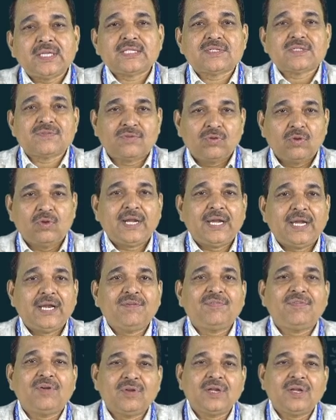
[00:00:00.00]
flora and
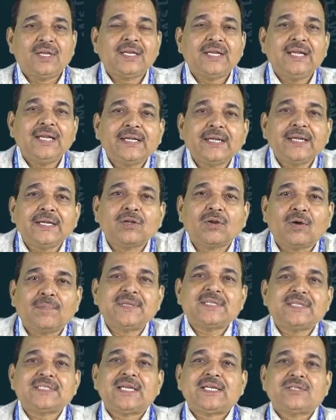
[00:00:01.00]
fauna related
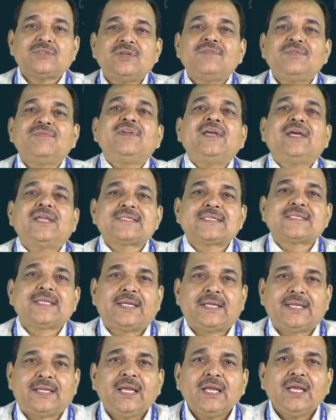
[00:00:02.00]
topics actually we are
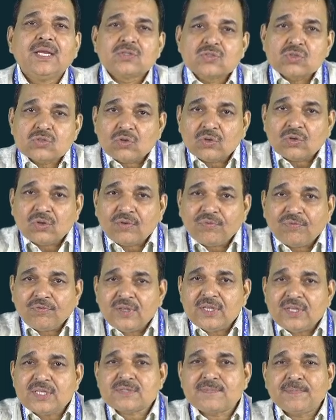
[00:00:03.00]
studying. So
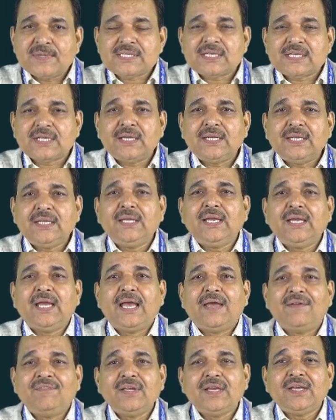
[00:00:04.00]
geography is basically
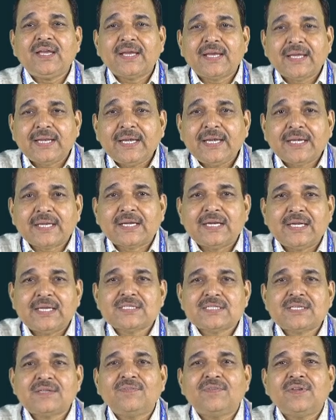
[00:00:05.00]
having a great
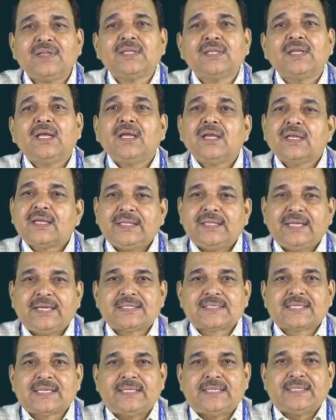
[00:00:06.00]
relation with that
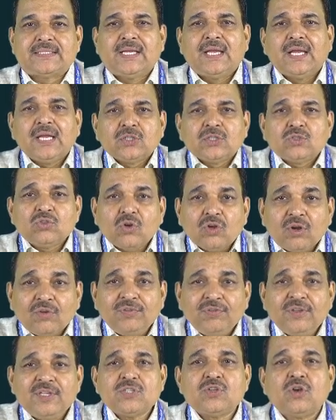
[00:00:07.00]
science. Geography
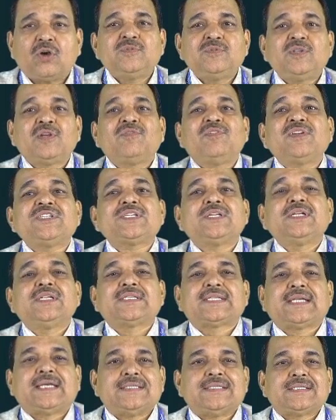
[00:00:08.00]
is observational
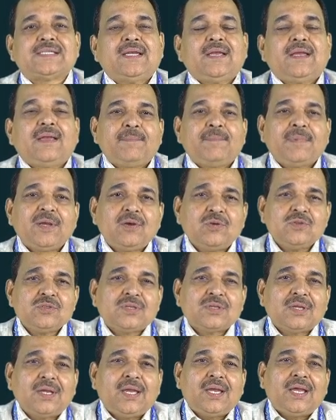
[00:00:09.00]
science, because
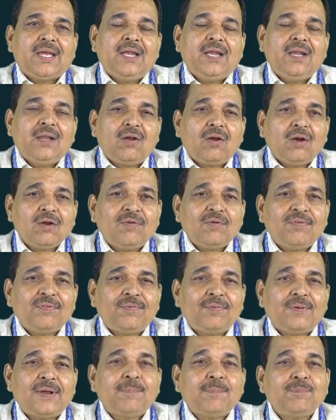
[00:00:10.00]
a lot of
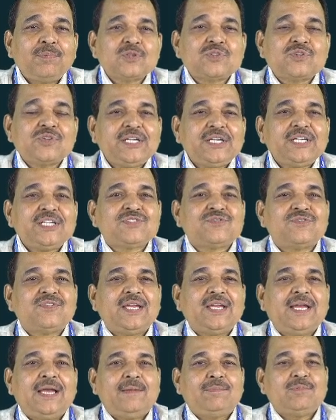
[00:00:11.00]
opportunities we
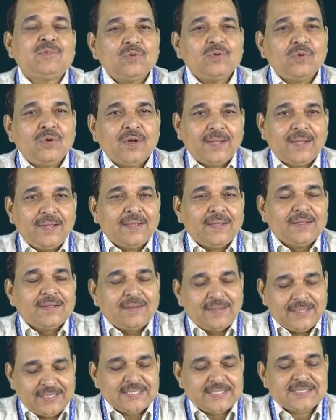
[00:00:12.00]
have to,
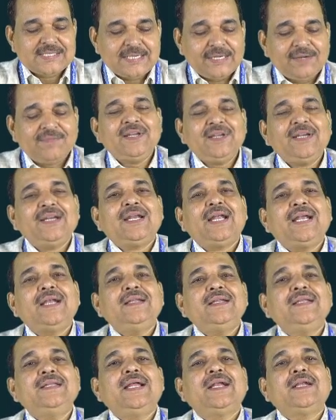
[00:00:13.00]
it is said very
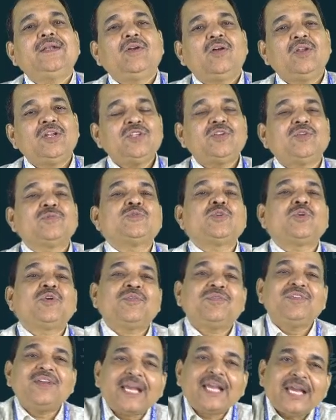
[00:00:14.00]
rightly that knowledge of
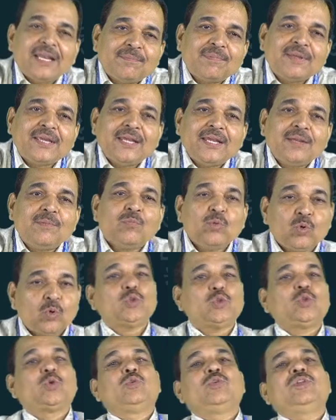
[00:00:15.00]
geography can be gained more
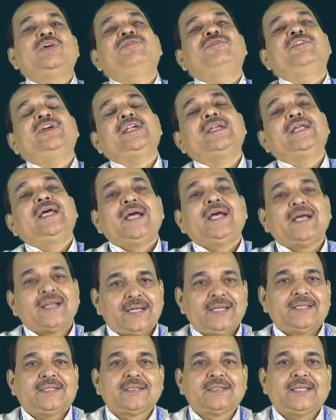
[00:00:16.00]
through the feet
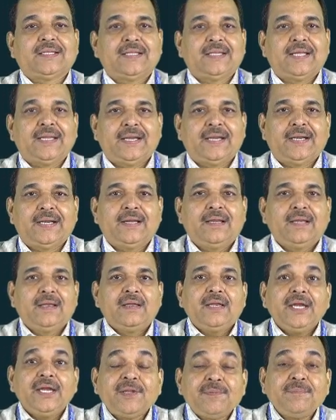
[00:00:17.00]
rather than the head.
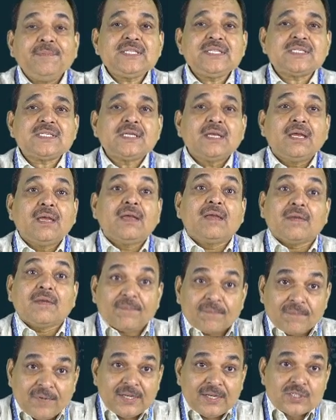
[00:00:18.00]
It means
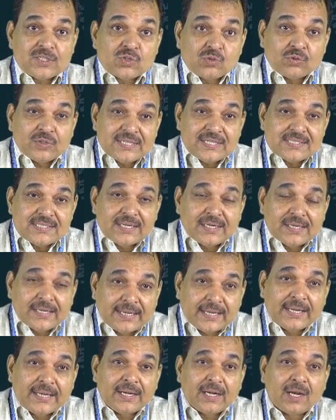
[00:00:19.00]
when students are
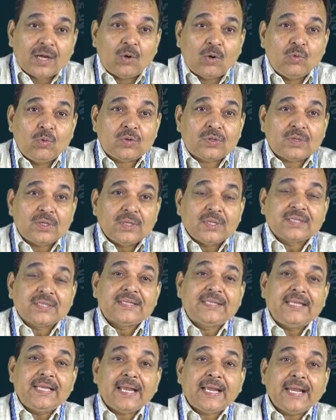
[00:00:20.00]
taken out,
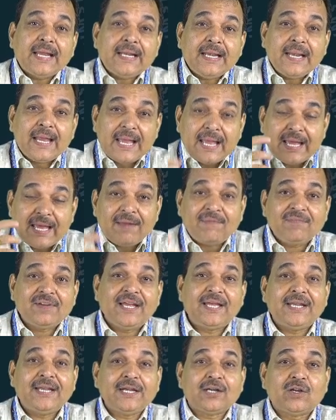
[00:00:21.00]
they can have
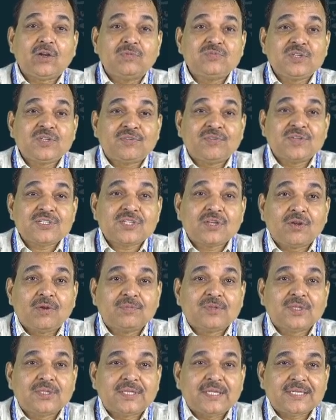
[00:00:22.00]
direct observation of
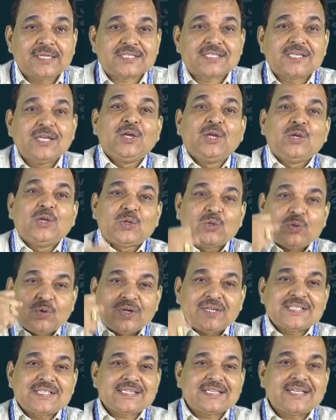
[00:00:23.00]
the things to
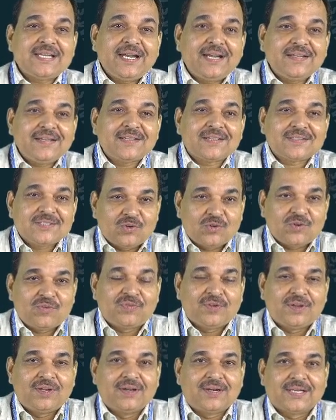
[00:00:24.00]
understand the
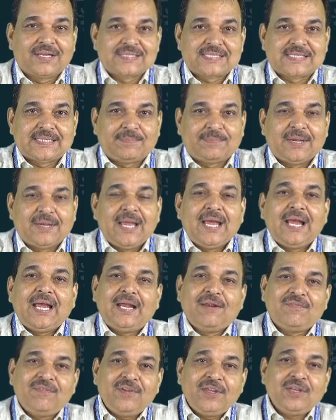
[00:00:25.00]
geographical concept.
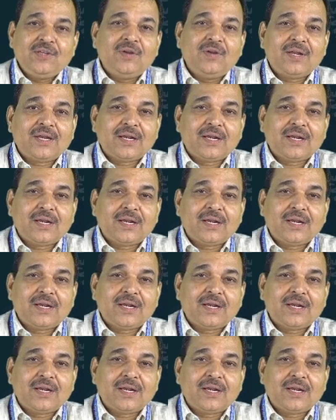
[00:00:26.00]
And when you are